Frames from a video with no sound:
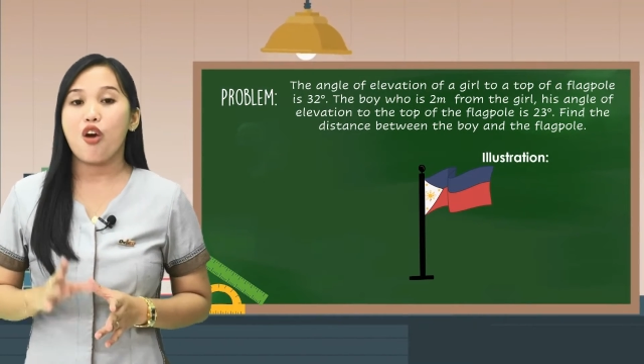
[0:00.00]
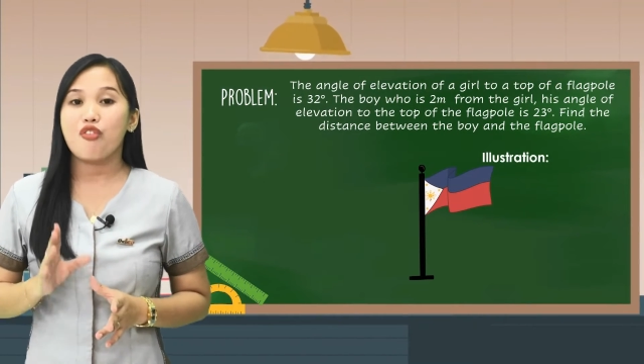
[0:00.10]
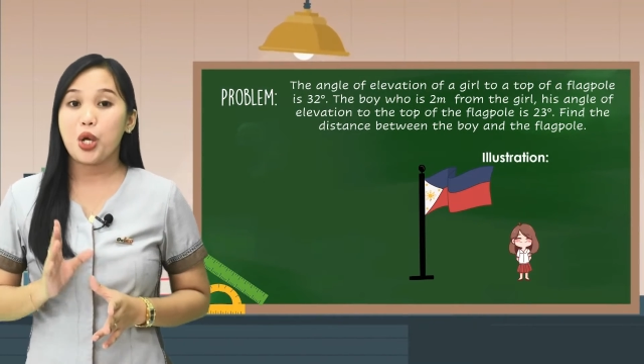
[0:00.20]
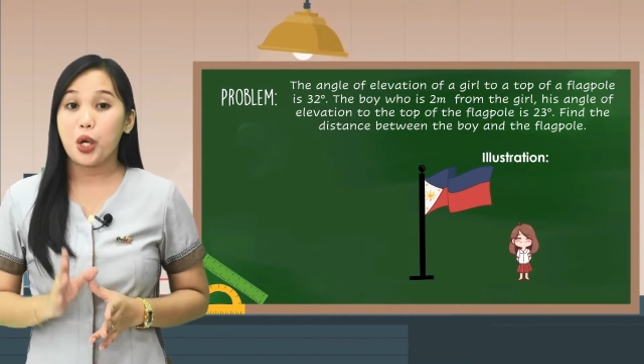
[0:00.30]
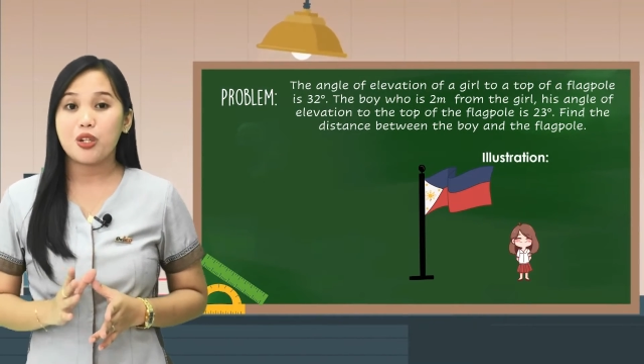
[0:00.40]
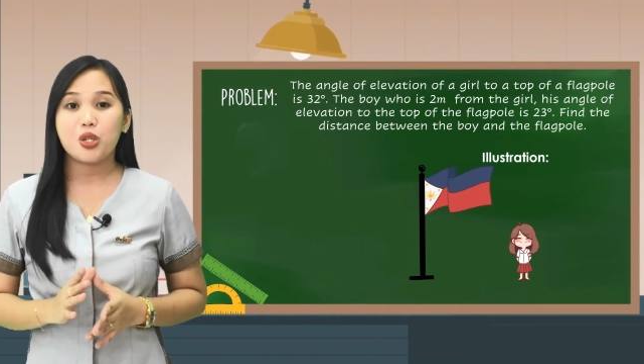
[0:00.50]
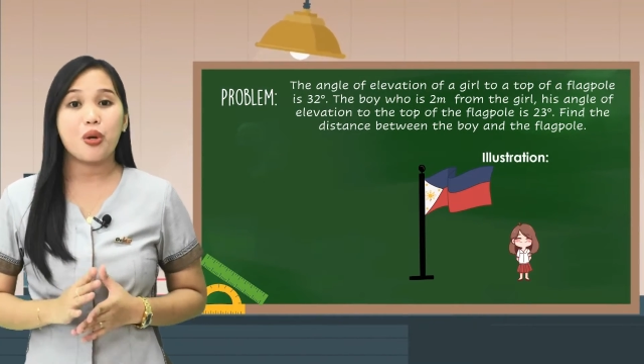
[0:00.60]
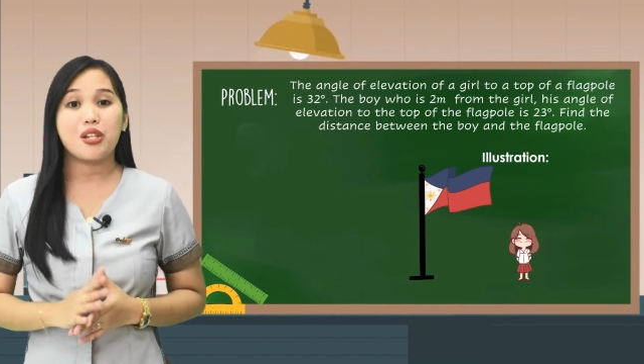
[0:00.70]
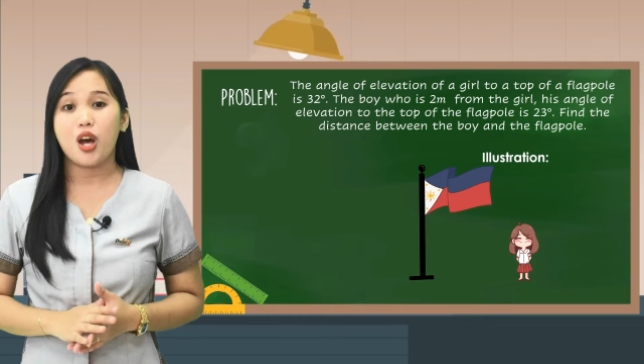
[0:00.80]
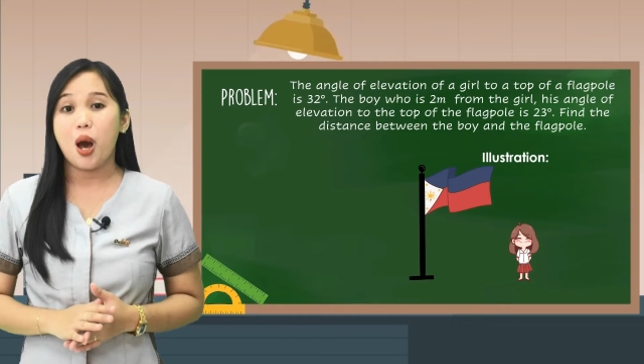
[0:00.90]
of a girl to
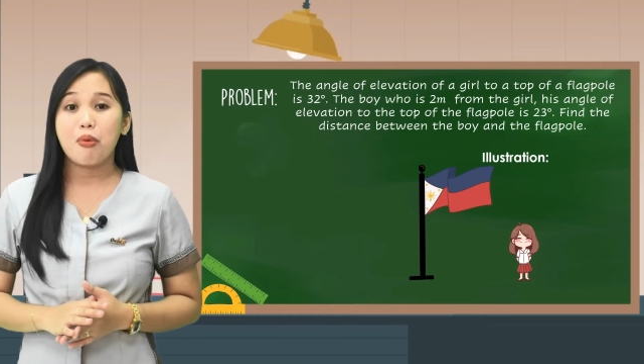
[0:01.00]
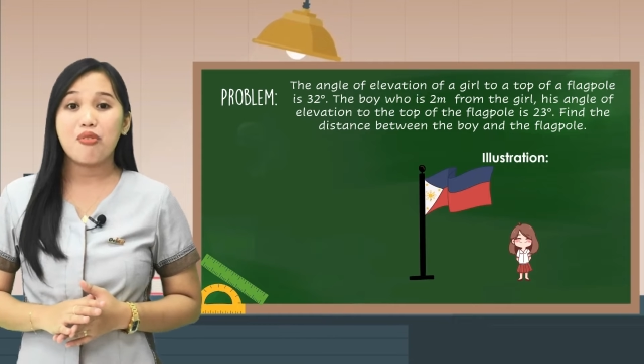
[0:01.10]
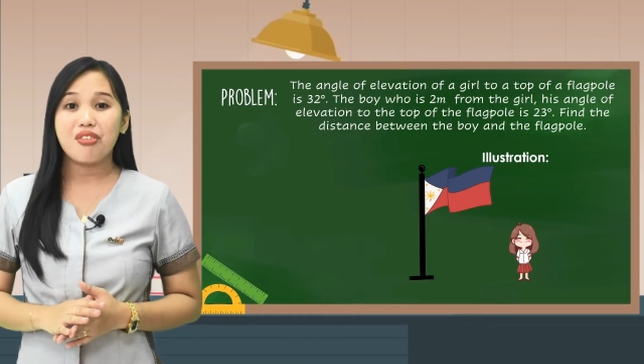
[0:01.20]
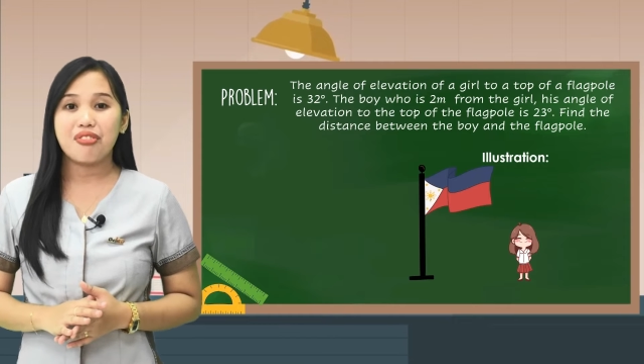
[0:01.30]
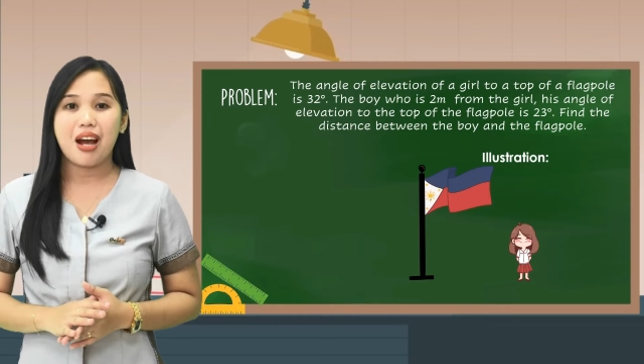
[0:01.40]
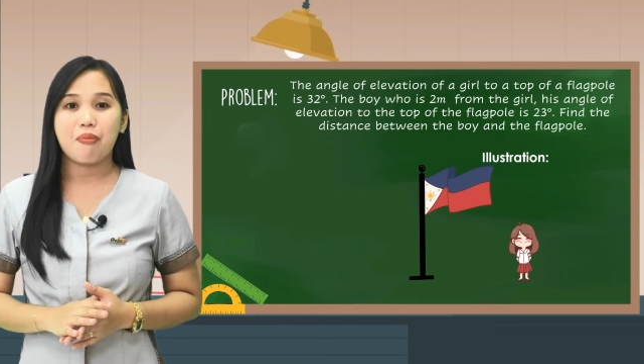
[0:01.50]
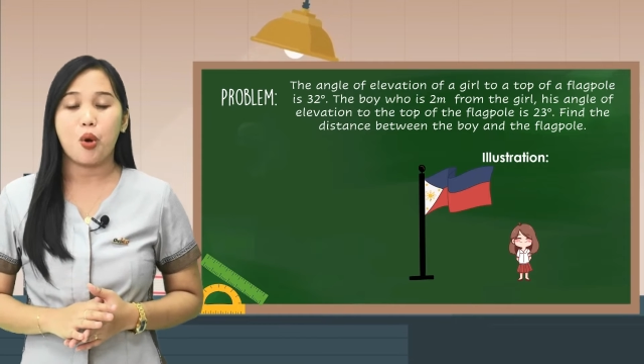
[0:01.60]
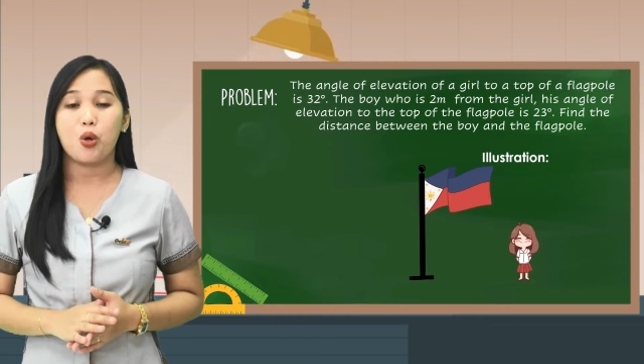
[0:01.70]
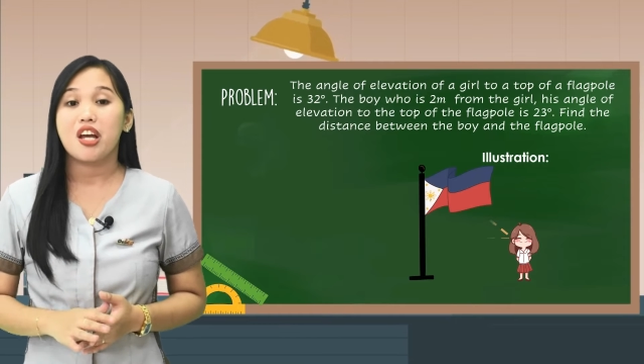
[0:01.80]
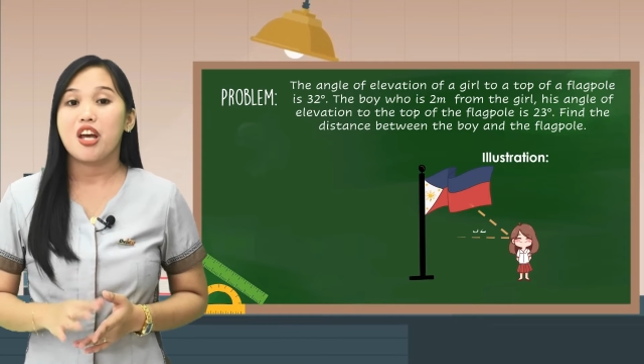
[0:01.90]
a top of a
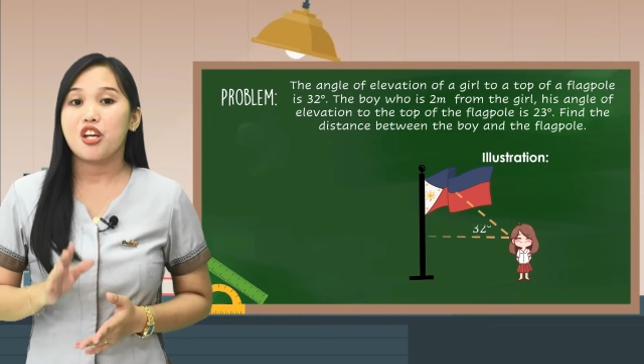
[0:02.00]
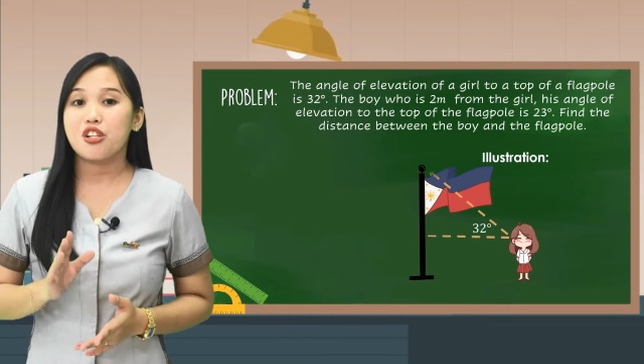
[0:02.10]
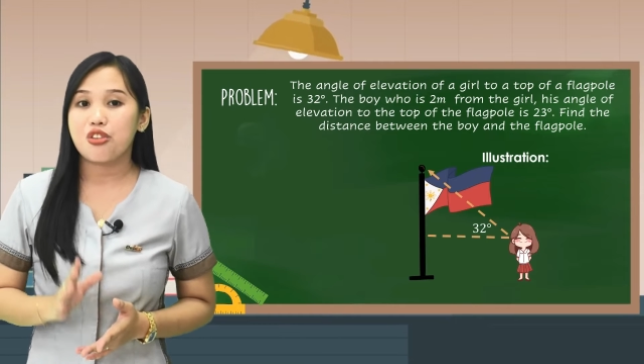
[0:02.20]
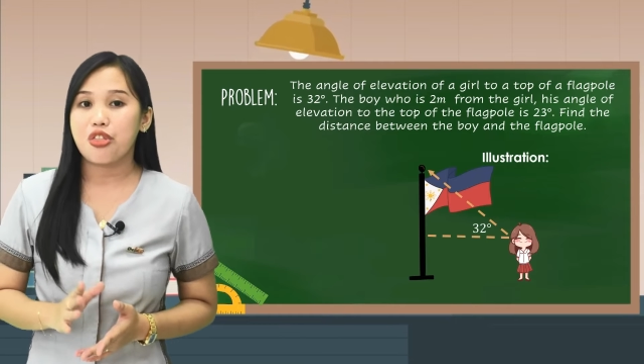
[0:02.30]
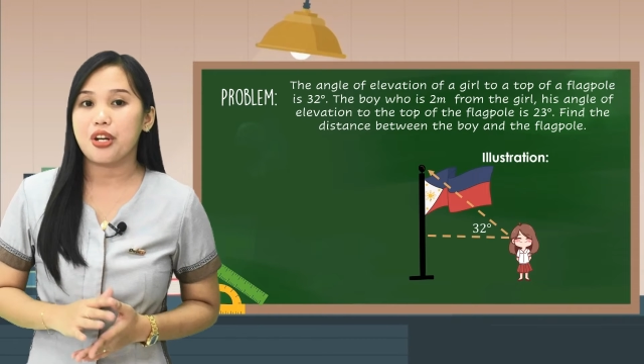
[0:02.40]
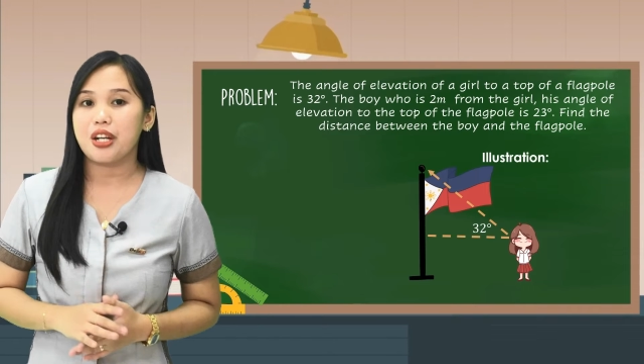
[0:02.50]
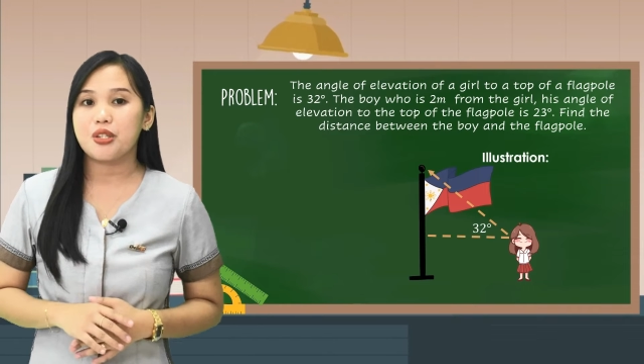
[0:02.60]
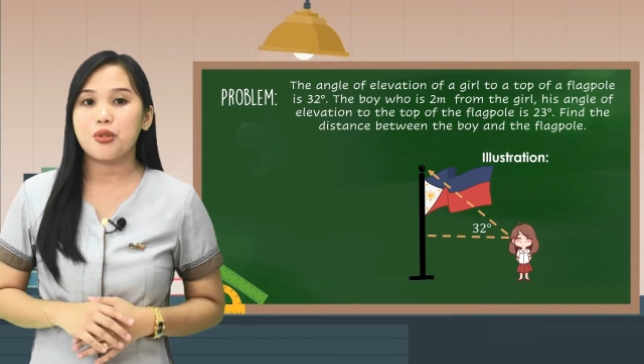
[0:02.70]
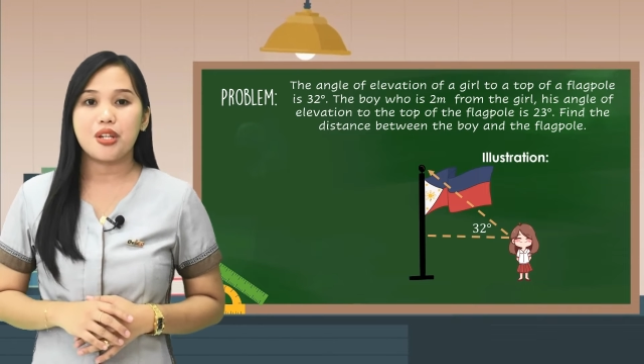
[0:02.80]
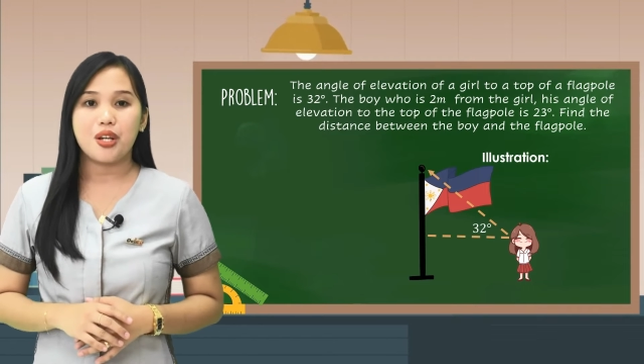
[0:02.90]
flagpole is
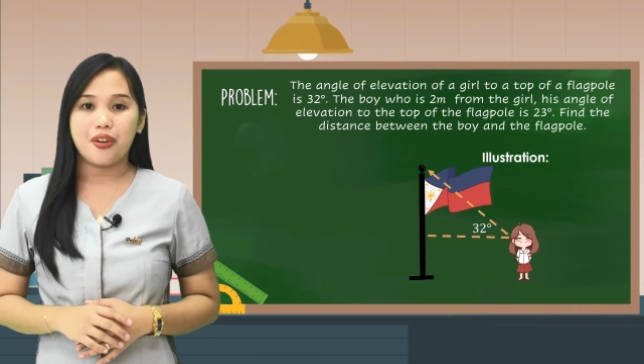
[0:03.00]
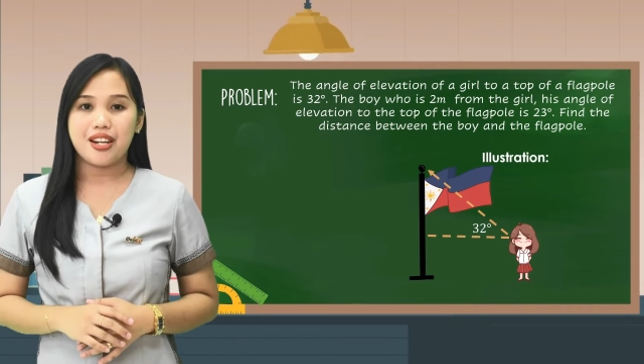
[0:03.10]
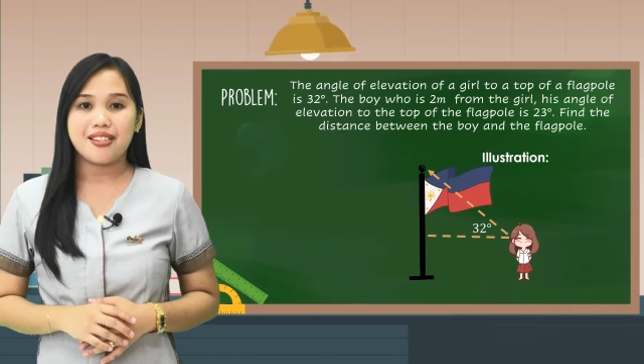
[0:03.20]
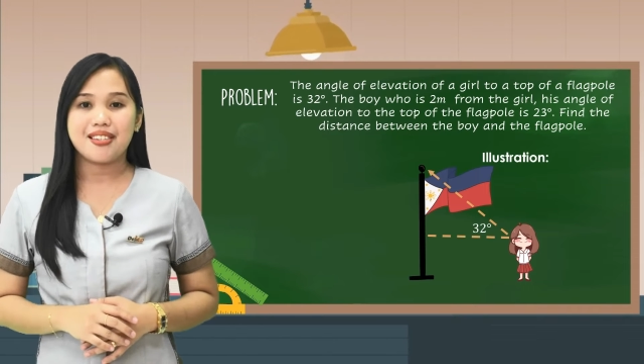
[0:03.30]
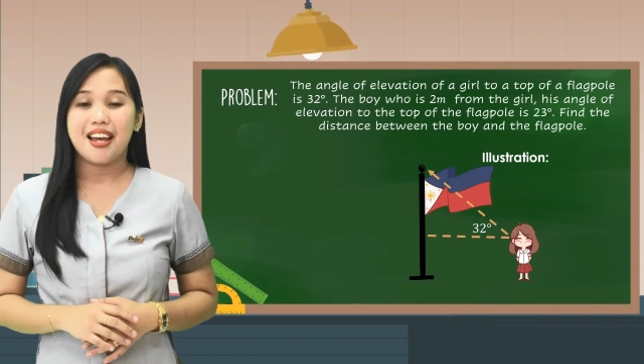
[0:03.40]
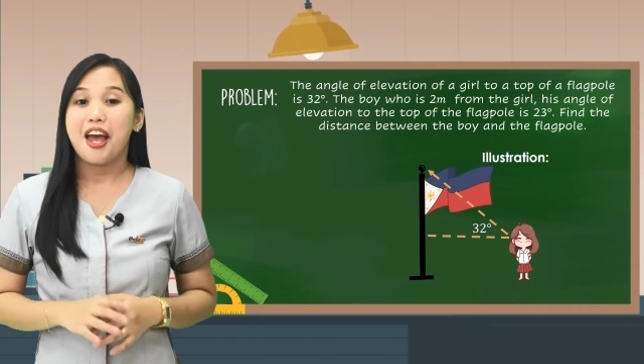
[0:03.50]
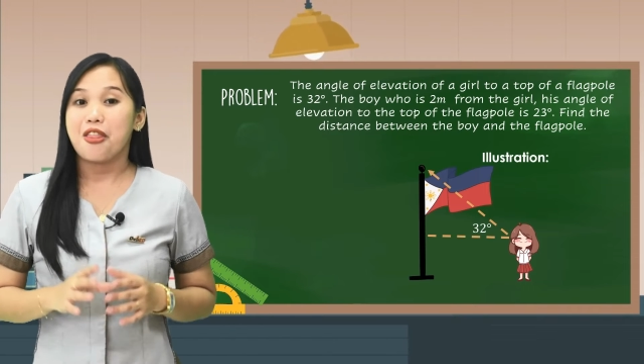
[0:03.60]
32 degrees.